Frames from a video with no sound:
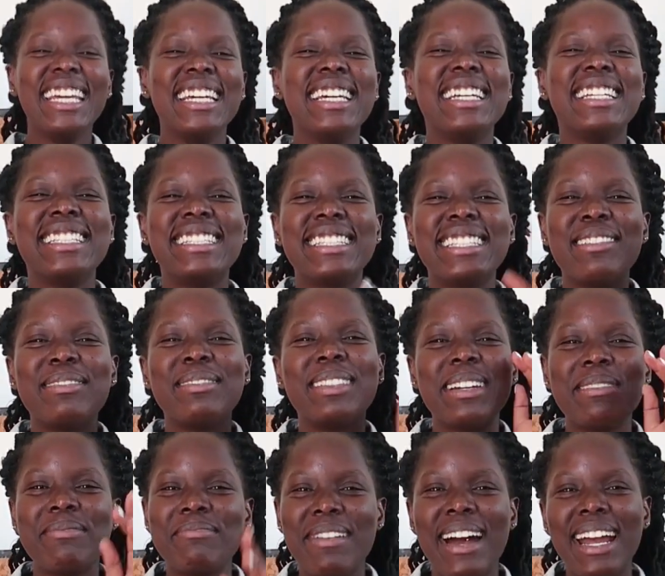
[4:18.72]
It's
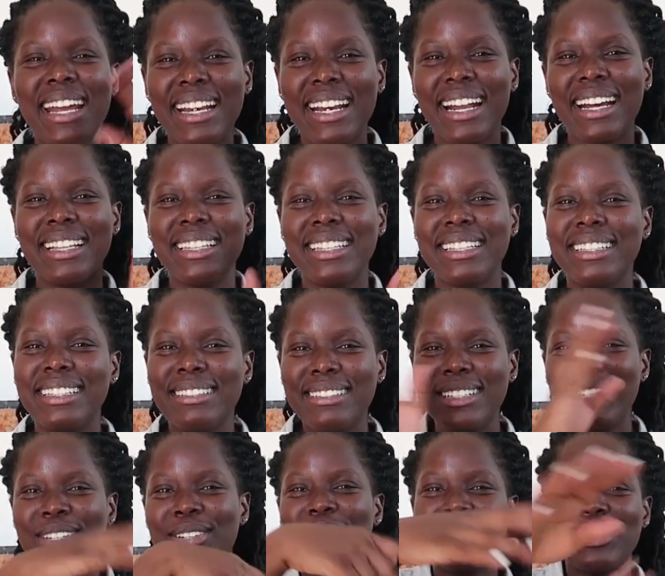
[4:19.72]
something minor. The
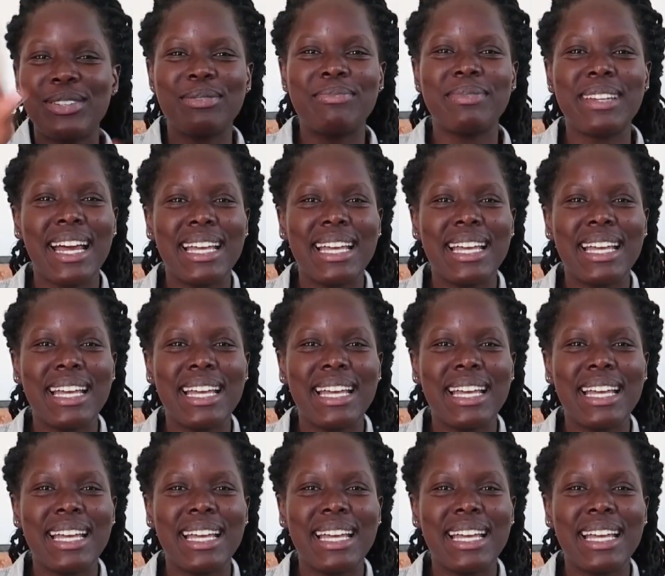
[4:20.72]
YouTube